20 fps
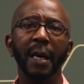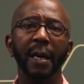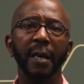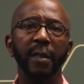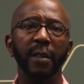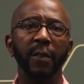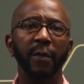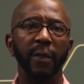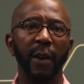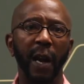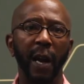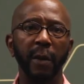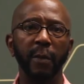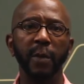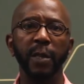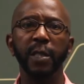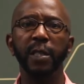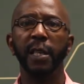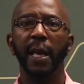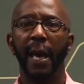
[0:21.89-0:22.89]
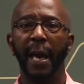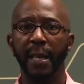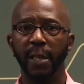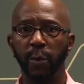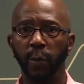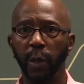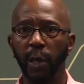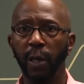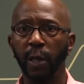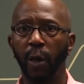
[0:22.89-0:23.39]
the virus, as
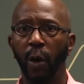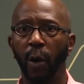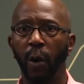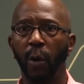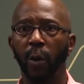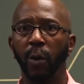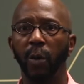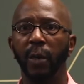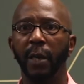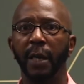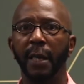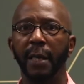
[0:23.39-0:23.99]
we know,